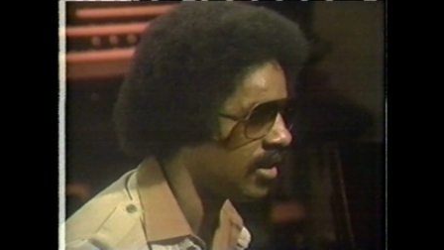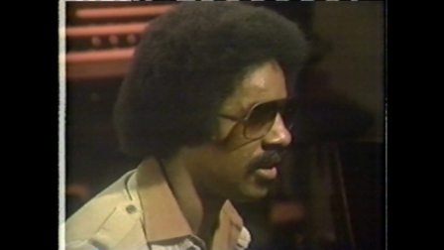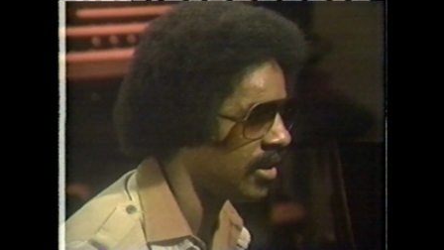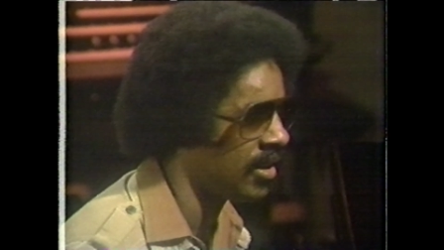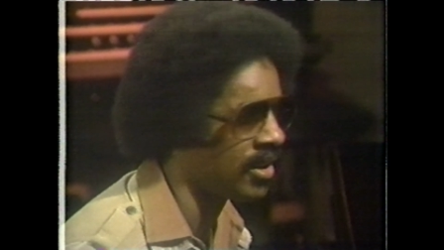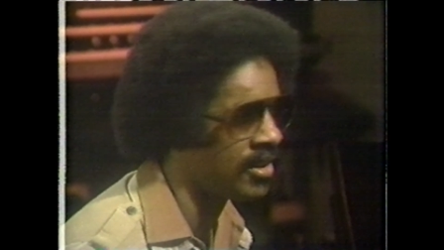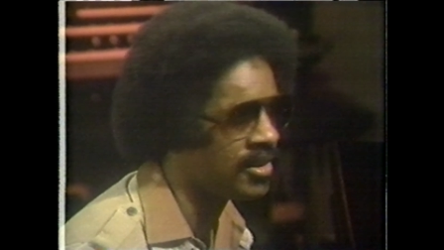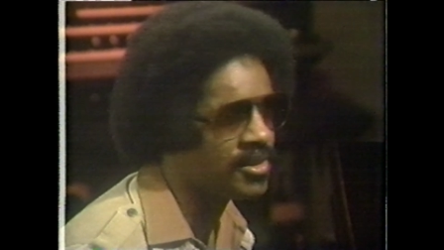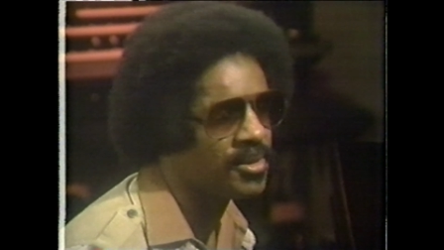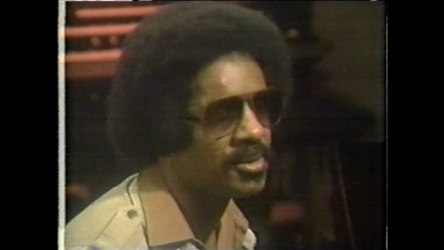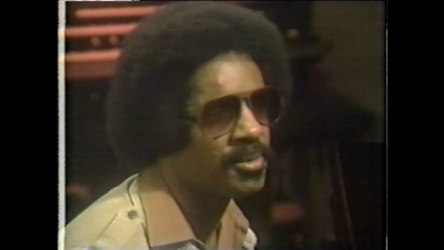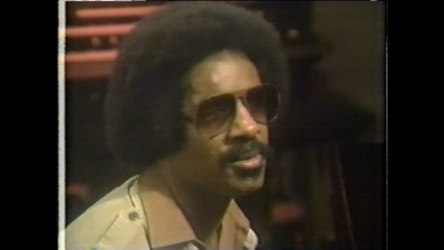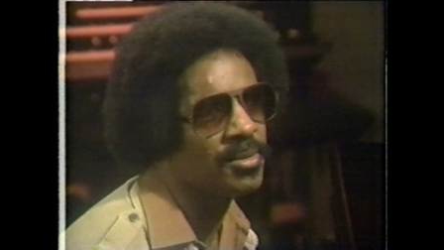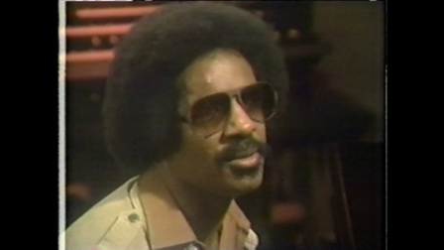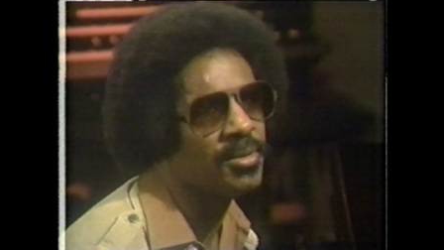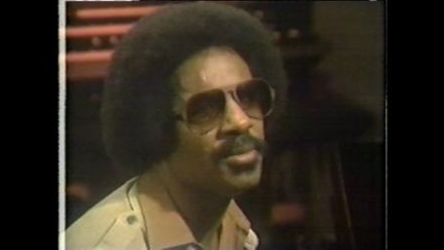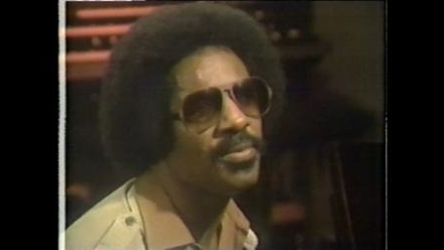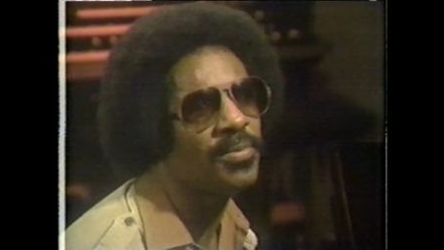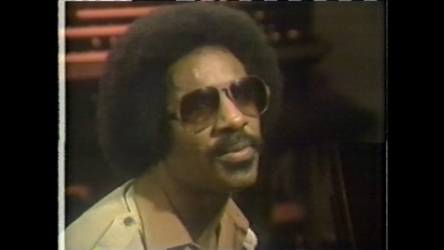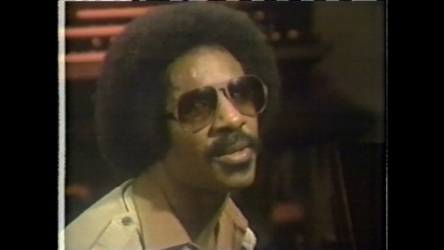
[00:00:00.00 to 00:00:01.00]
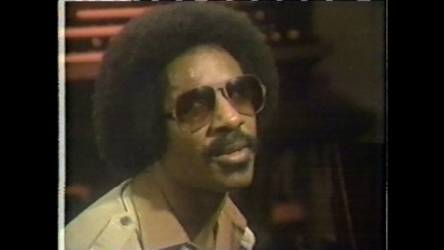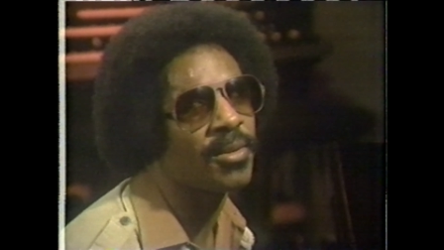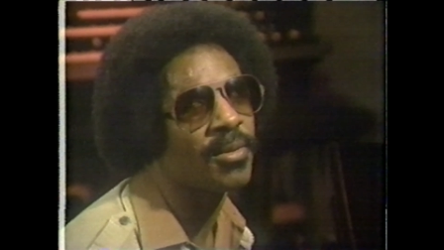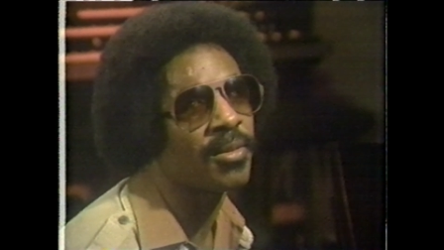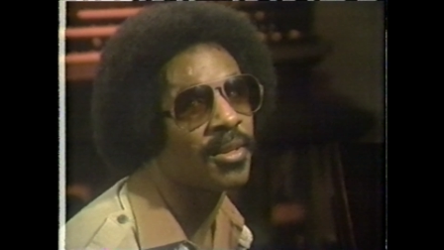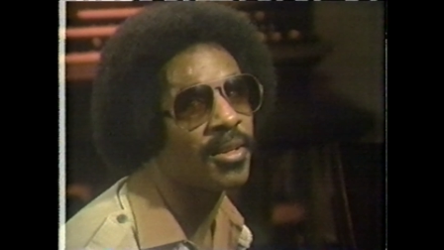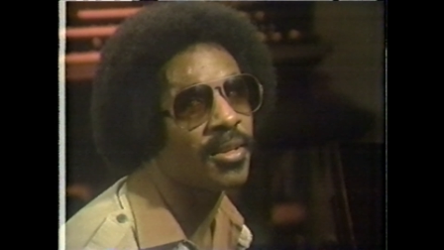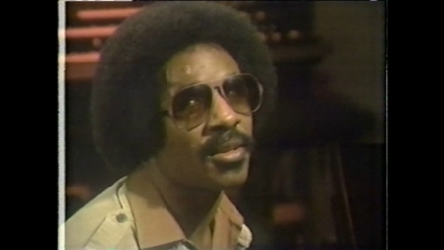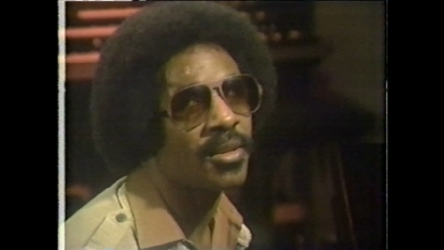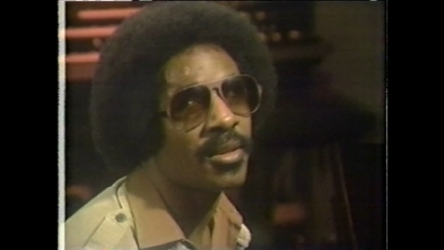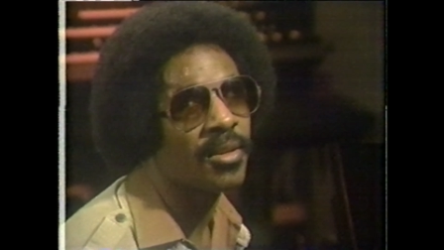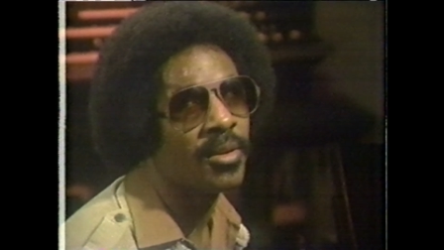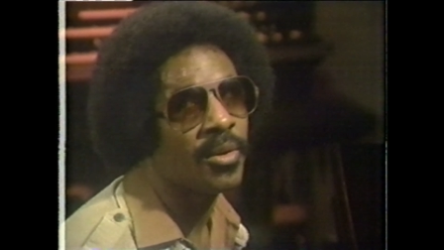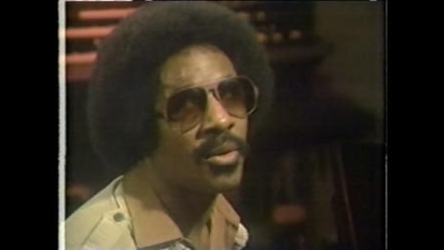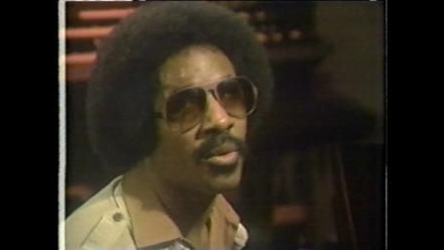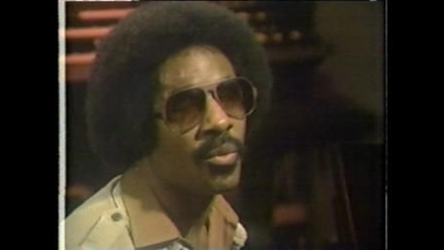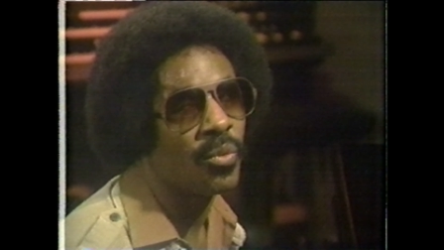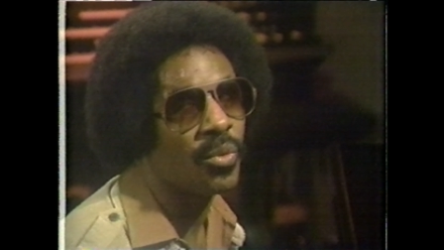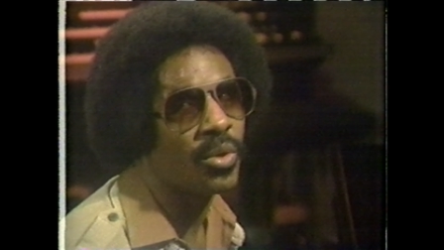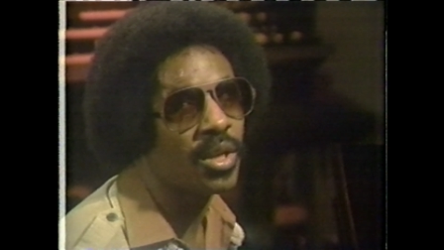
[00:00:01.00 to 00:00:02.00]
and I still do feel, that
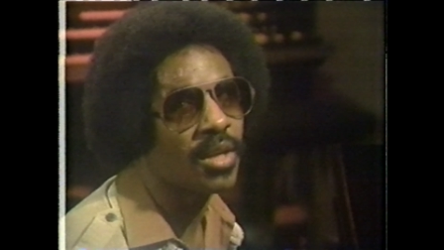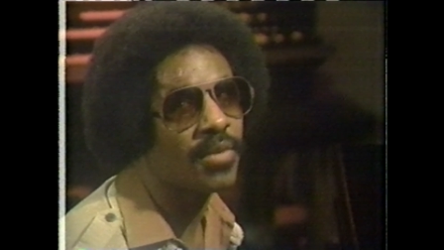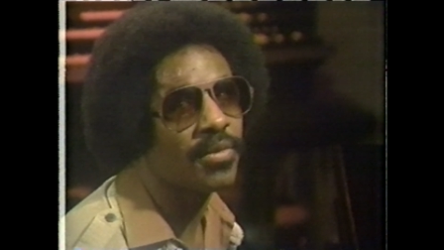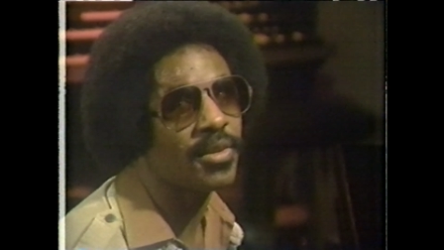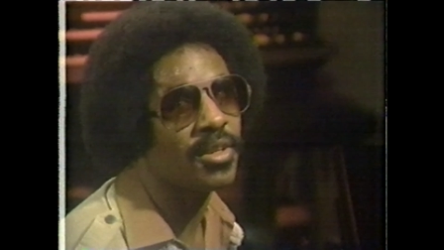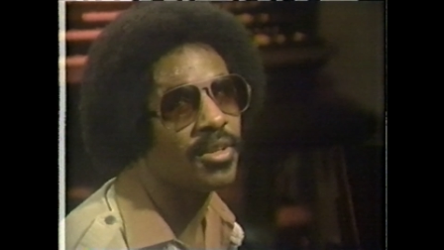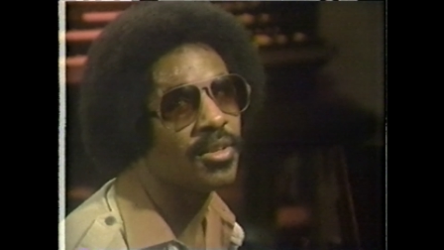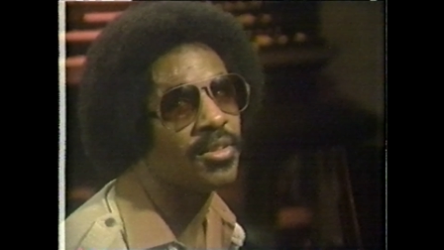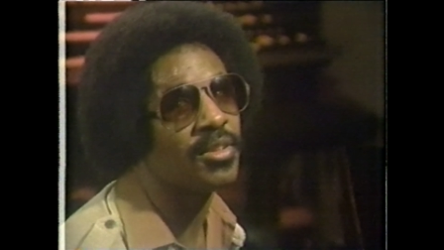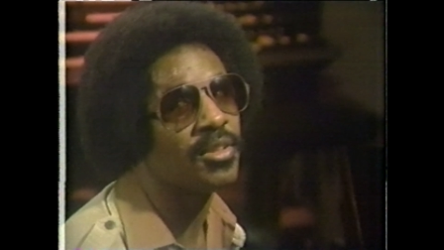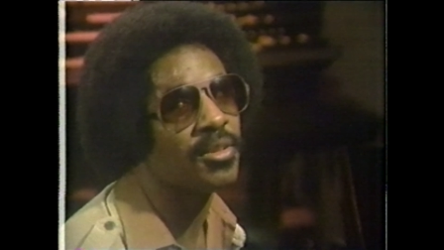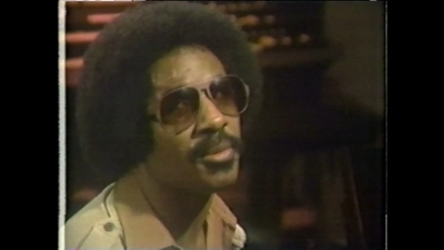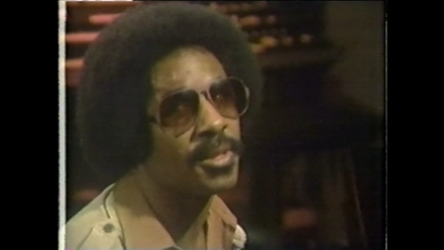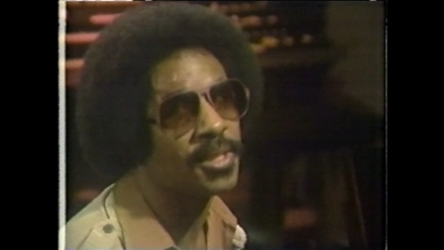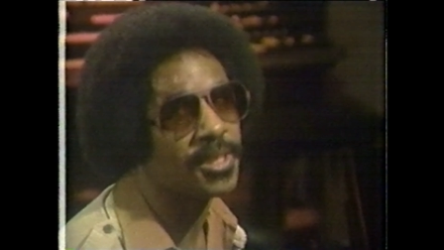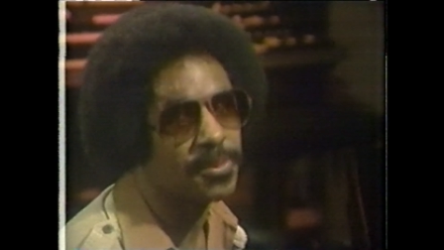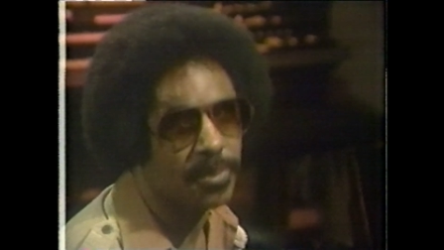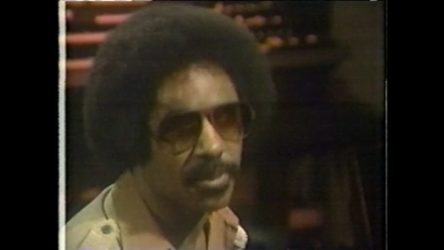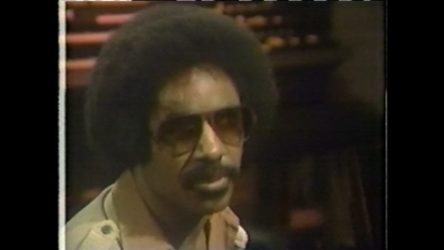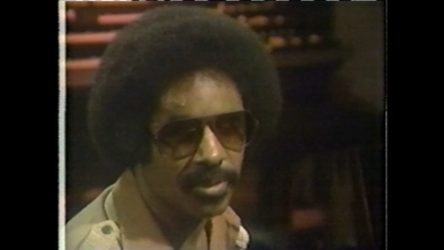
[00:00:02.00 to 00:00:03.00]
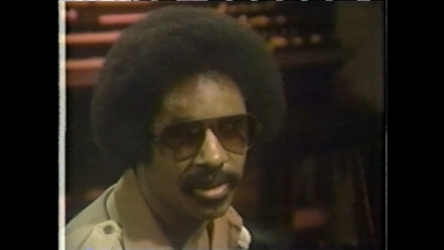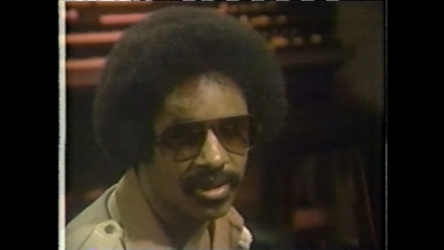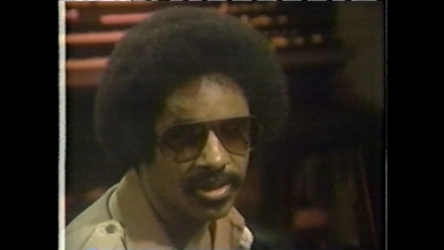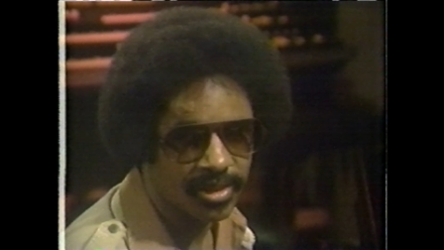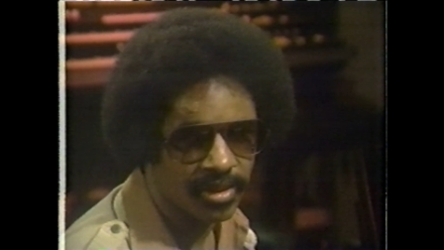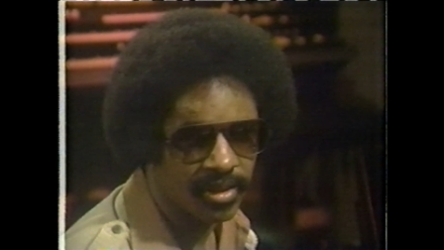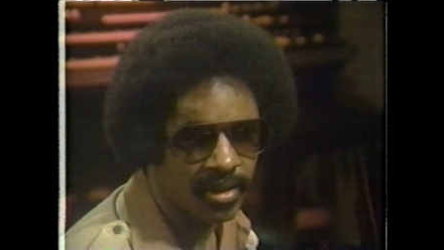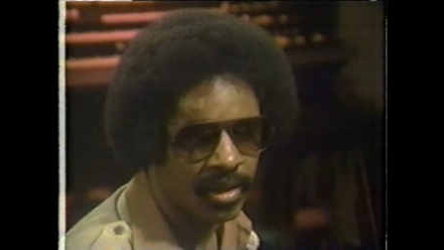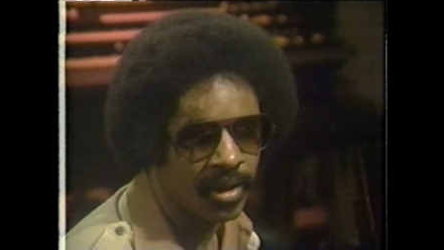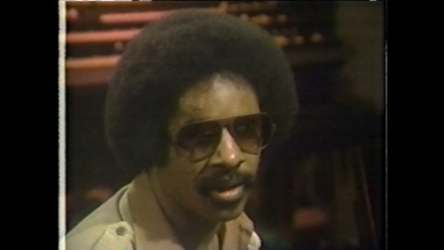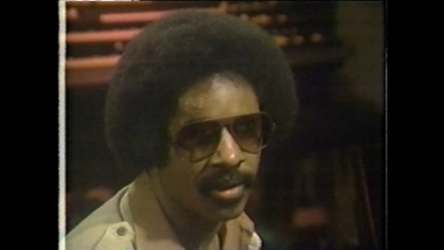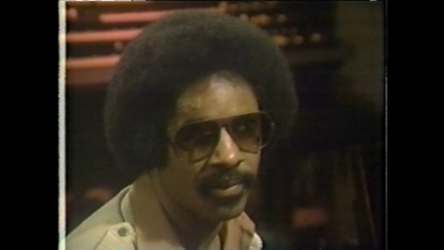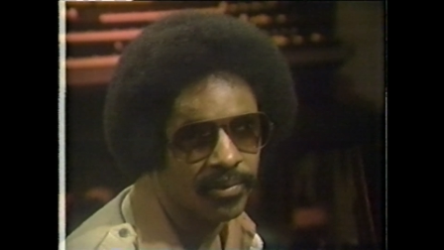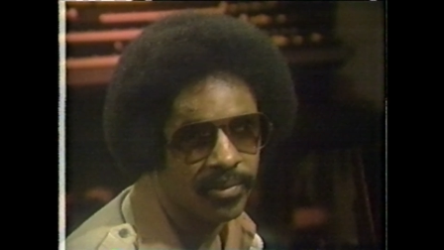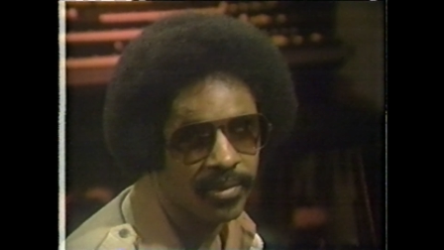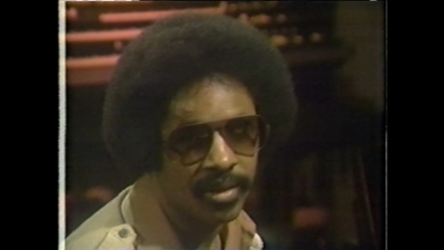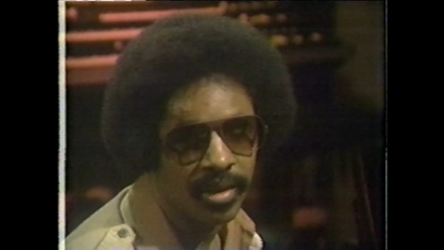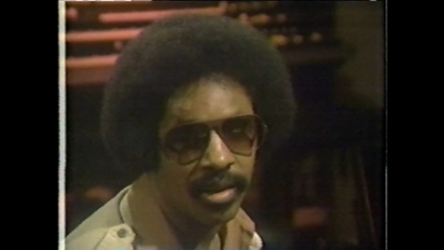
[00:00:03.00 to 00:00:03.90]
whatever you do experience in life,